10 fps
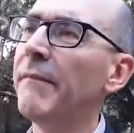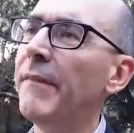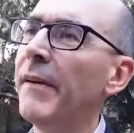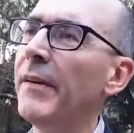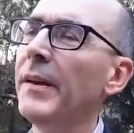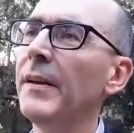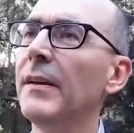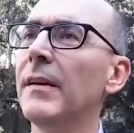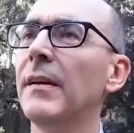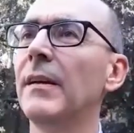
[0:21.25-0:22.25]
very
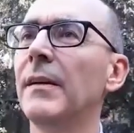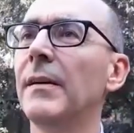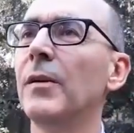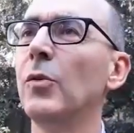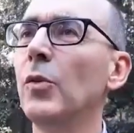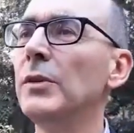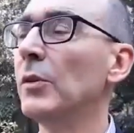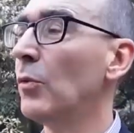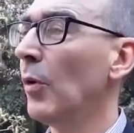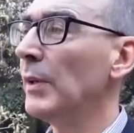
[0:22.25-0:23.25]
uh, good in
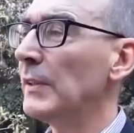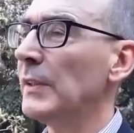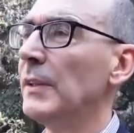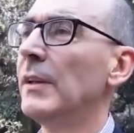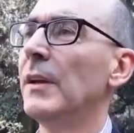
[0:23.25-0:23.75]
quality.